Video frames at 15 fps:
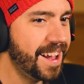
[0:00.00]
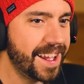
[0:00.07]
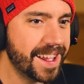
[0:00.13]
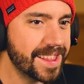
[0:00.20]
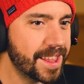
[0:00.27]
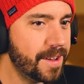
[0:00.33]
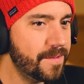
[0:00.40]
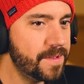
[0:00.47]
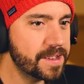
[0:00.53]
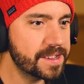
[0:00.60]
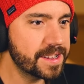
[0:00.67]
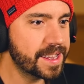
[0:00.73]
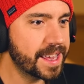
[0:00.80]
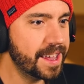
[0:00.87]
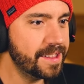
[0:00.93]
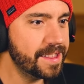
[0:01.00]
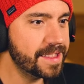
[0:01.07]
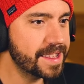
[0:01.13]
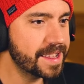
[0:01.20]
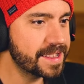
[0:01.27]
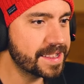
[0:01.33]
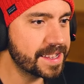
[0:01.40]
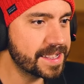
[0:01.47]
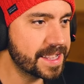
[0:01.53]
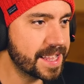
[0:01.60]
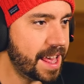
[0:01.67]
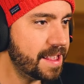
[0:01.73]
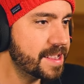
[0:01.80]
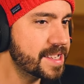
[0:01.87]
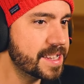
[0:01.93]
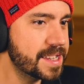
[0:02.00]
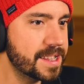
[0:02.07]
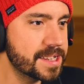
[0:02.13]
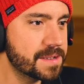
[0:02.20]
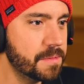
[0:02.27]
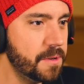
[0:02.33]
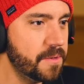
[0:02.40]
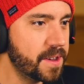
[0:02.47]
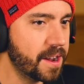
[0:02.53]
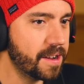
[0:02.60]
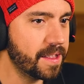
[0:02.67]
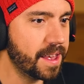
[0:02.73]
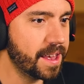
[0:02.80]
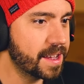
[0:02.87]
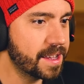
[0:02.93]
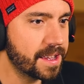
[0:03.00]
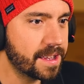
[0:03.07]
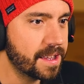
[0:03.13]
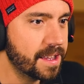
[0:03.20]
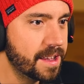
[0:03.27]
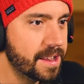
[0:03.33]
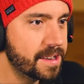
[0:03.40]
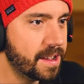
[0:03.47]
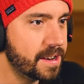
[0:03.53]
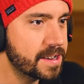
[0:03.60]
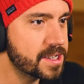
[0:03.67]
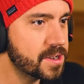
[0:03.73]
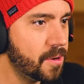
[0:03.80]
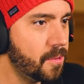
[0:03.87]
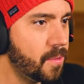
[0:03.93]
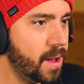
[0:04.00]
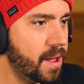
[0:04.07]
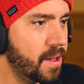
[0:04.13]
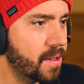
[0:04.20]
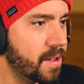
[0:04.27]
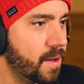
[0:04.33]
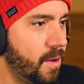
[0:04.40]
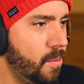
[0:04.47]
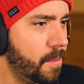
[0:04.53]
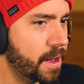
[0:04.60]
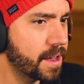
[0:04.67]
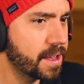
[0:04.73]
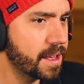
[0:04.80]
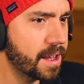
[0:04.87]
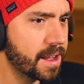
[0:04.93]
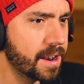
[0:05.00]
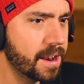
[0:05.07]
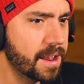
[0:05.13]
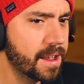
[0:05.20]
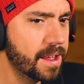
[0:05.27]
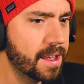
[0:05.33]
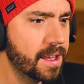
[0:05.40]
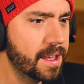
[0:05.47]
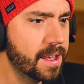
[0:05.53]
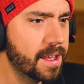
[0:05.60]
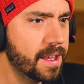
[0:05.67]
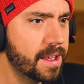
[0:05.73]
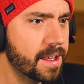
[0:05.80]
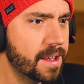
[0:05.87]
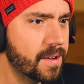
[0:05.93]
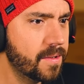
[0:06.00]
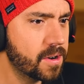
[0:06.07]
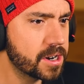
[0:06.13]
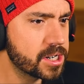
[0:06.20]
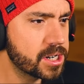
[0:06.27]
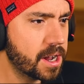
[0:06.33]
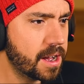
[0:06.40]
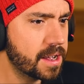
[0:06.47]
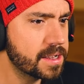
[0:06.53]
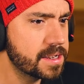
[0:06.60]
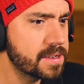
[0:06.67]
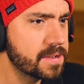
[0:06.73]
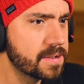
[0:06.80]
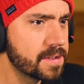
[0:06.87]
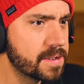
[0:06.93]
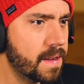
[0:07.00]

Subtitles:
I love the deaths in this movie are like done so well. Oh my god. What a shot too.